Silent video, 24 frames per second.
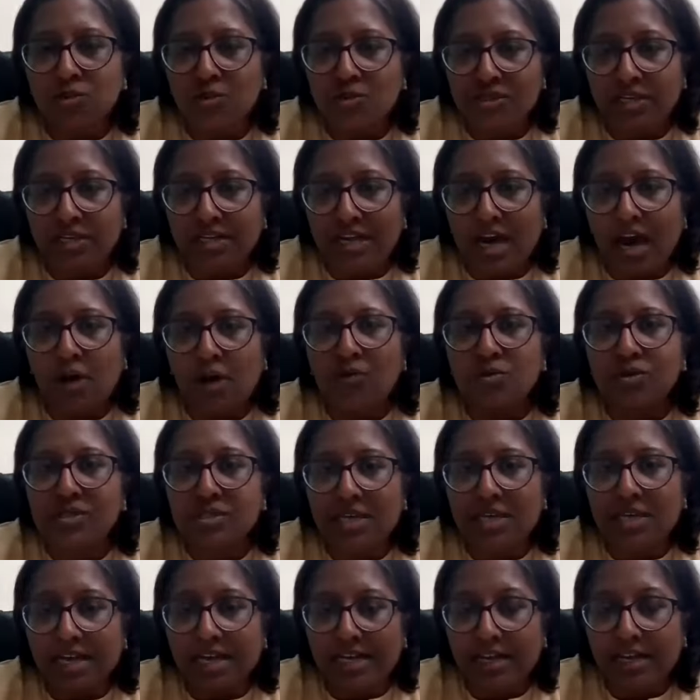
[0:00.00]
us to sit
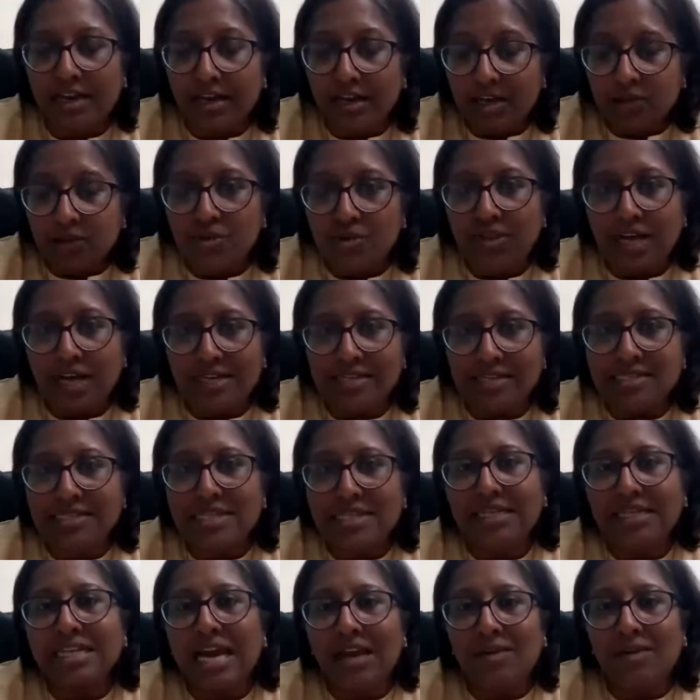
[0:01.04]
outside. So that is
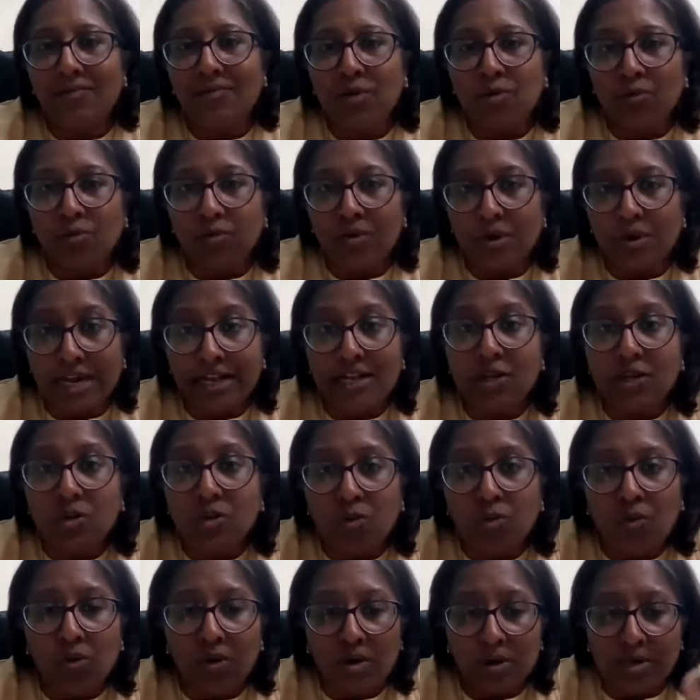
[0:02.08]
the time you get
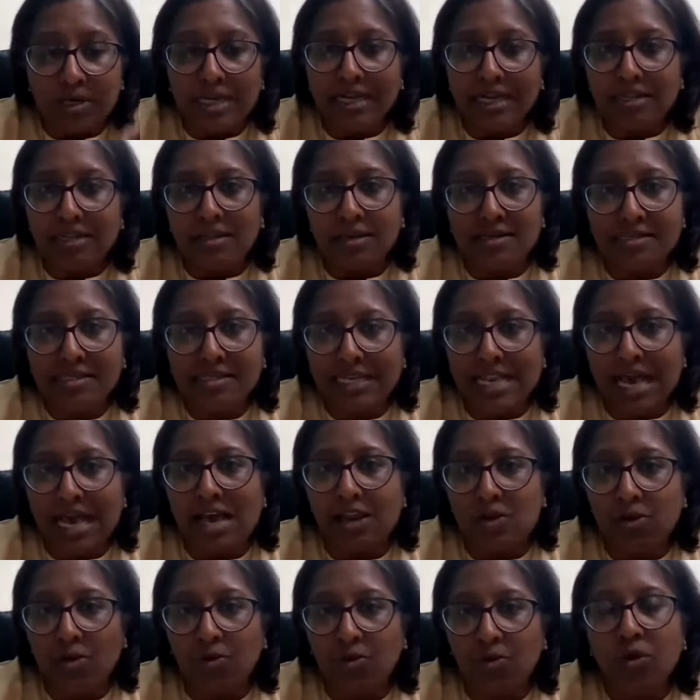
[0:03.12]
to read the
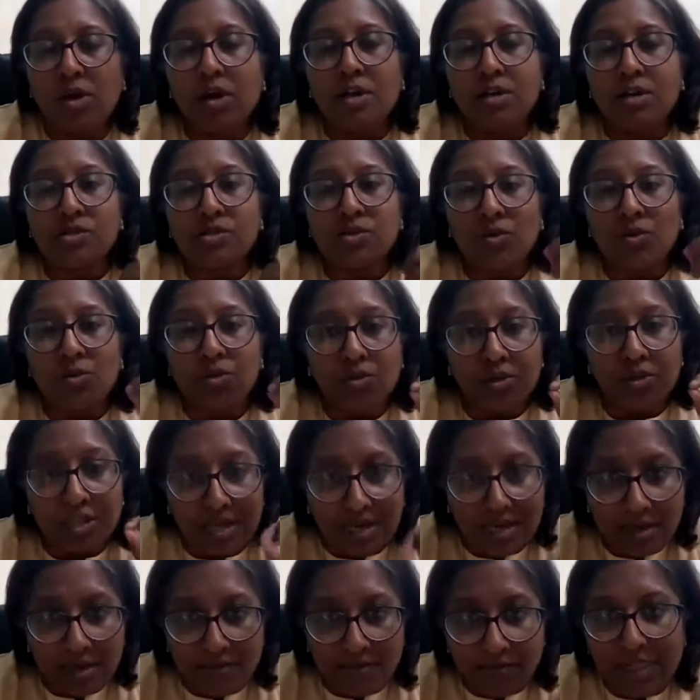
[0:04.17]
scenario. So
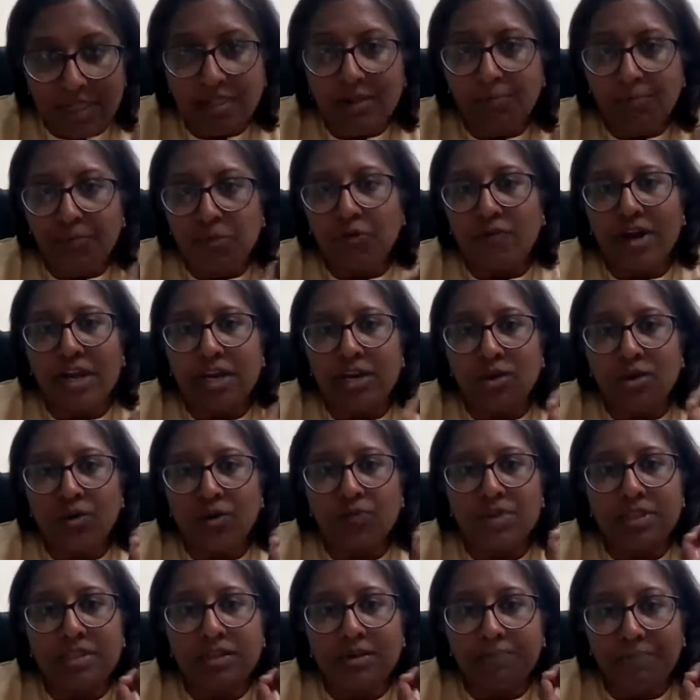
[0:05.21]
they will provide you
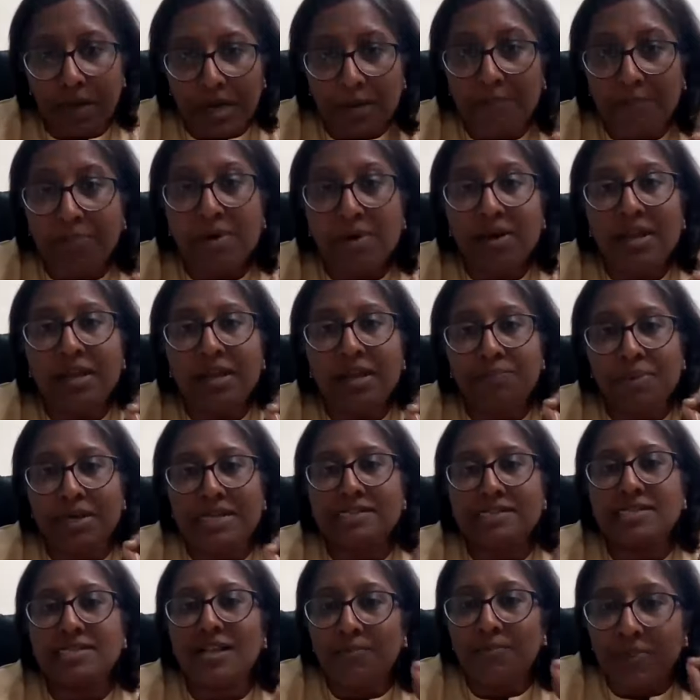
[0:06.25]
with the paper and
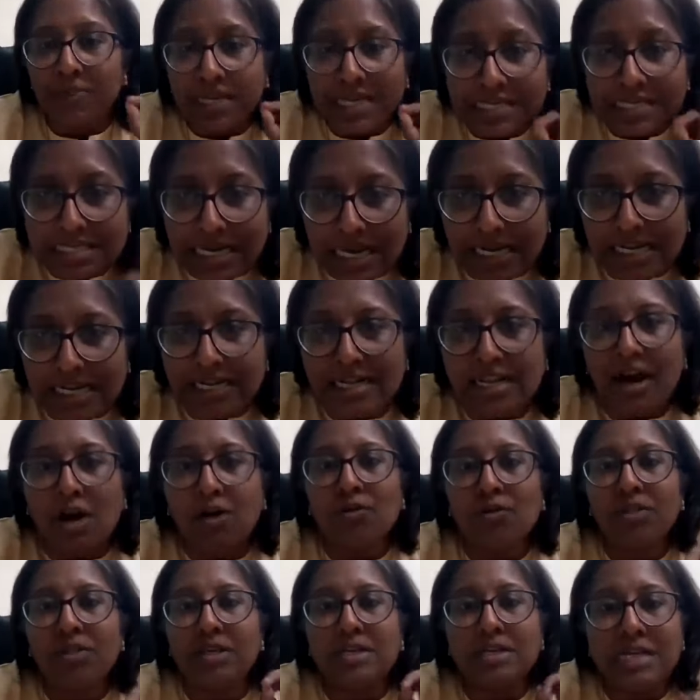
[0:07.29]
pencil. Please write
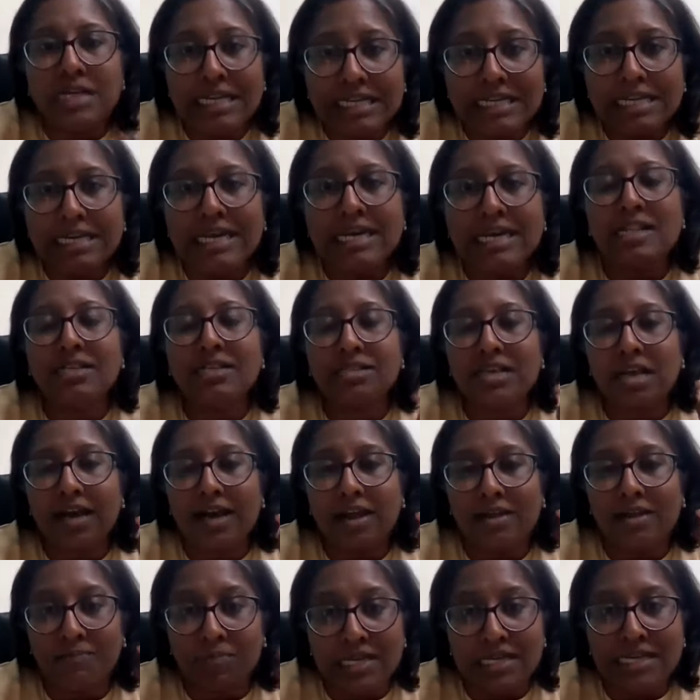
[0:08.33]
down the details
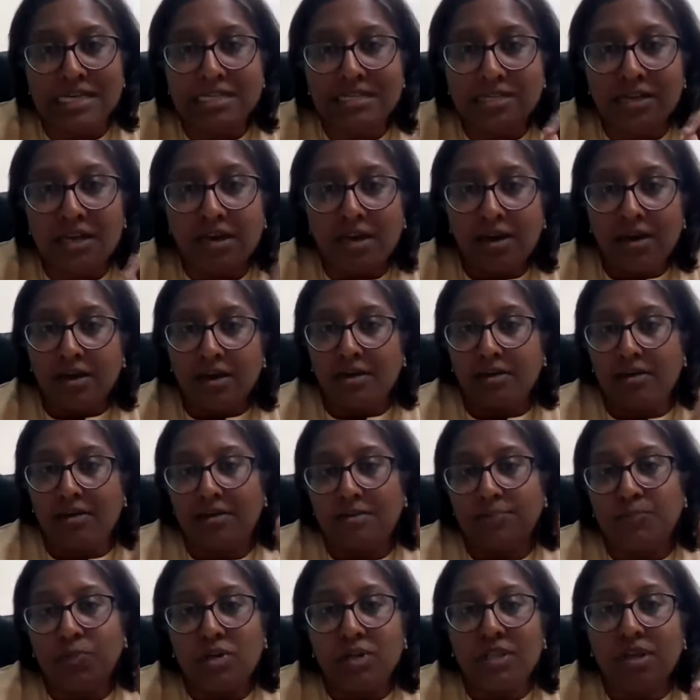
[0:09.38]
and please
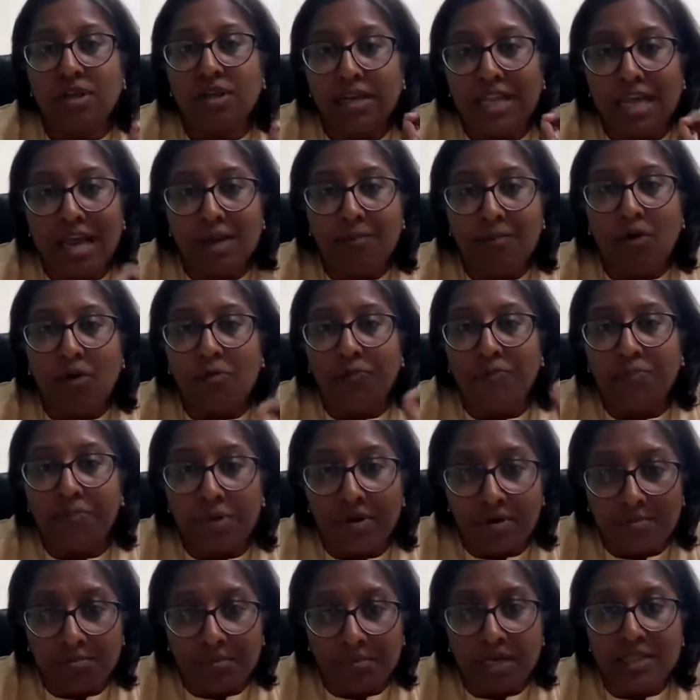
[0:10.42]
put the name of
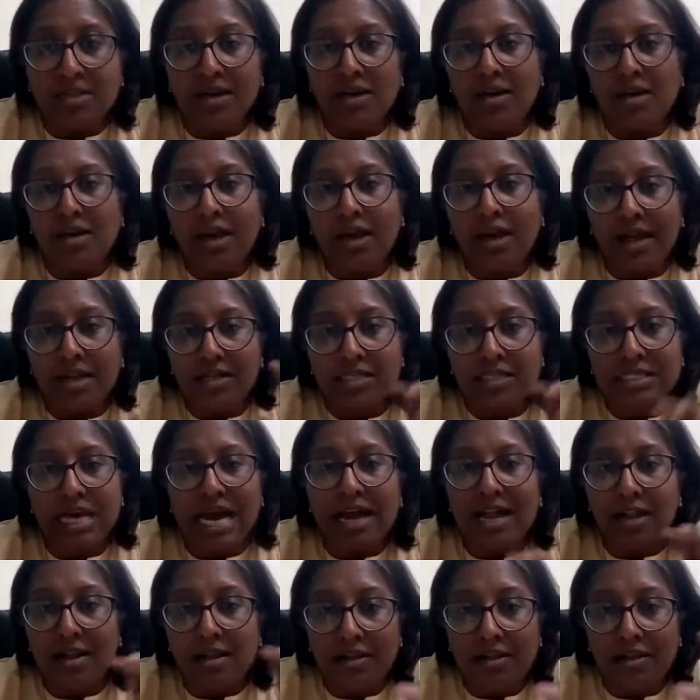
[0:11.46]
mother and
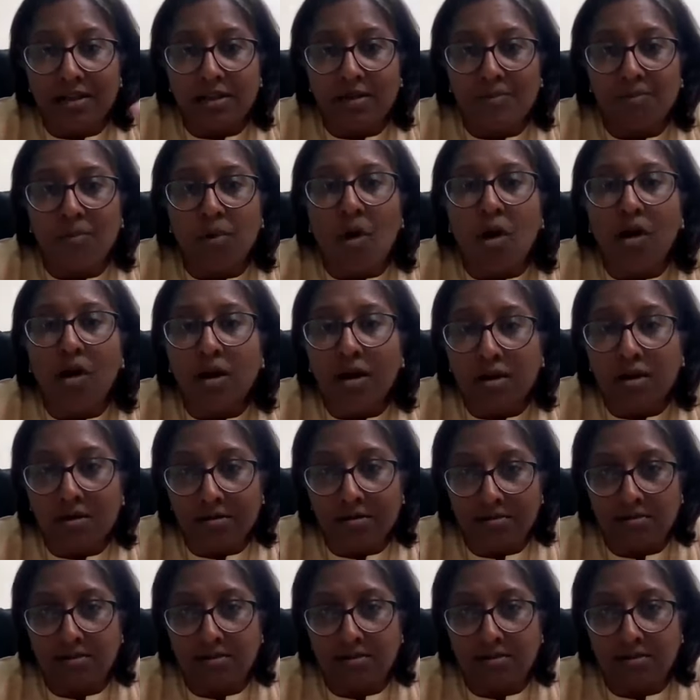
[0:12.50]
child in a block,